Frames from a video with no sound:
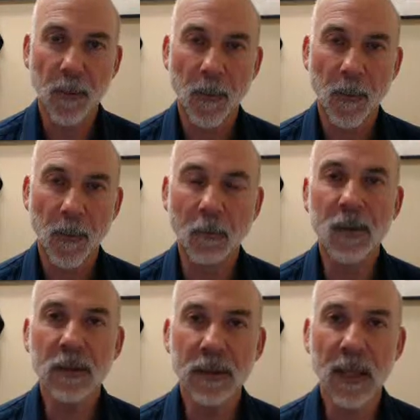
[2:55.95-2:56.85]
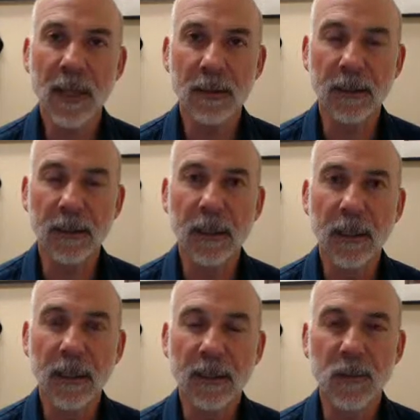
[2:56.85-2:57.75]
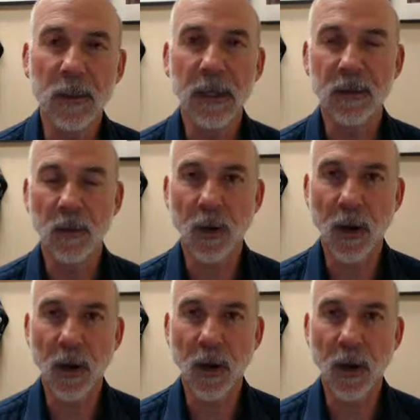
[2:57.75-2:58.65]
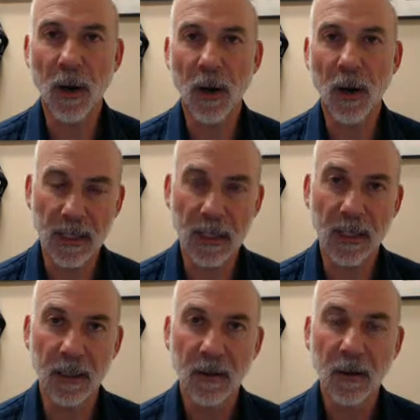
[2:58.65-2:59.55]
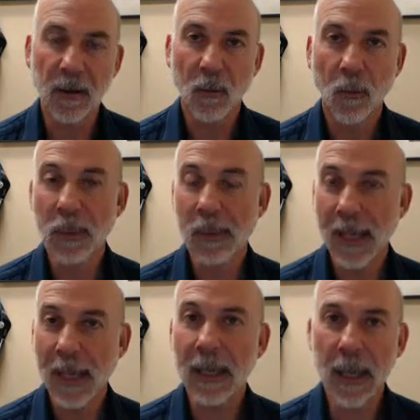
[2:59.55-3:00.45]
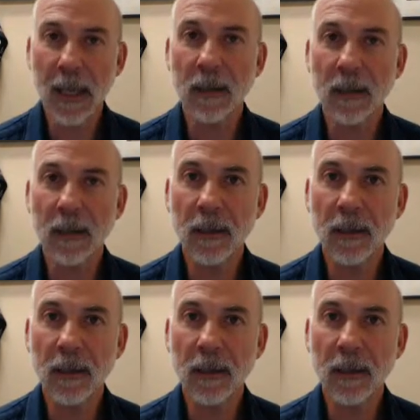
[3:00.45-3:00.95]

And most likely is because your body is in a state where it can handle that